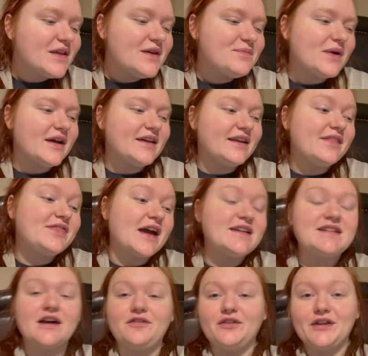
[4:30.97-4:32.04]
But that
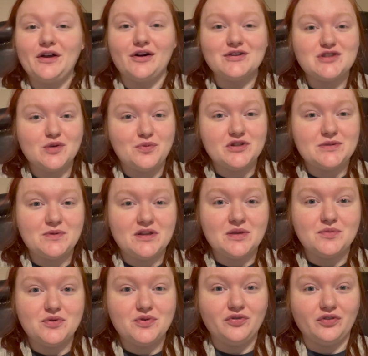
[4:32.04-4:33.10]
definitely also puts me in the
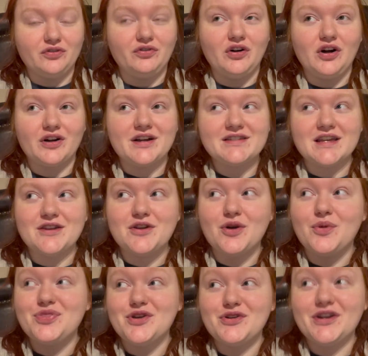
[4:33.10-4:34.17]
mood for fall because I know
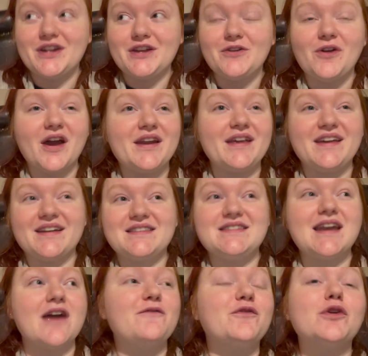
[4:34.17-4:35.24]
they're getting ready. It's
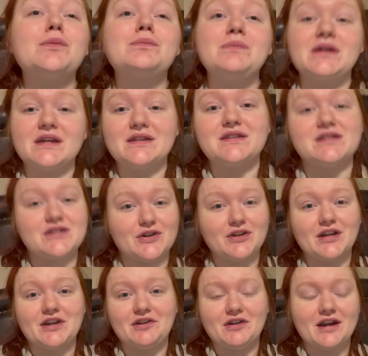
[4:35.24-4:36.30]
time for me to start
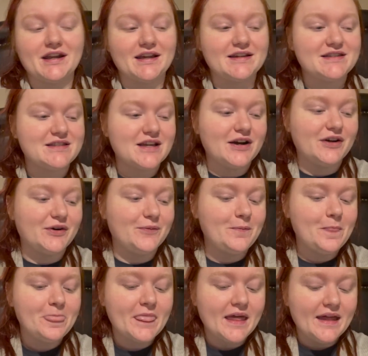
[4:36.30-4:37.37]
getting ready. So
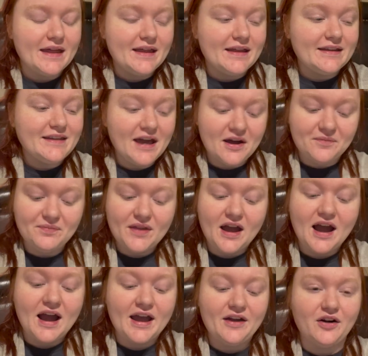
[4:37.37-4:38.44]
yeah,
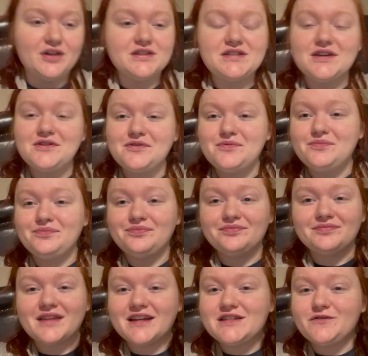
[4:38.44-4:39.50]
I also
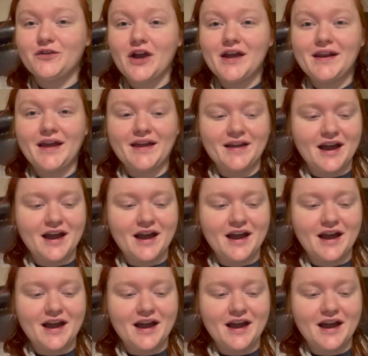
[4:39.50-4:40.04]
it's Friday.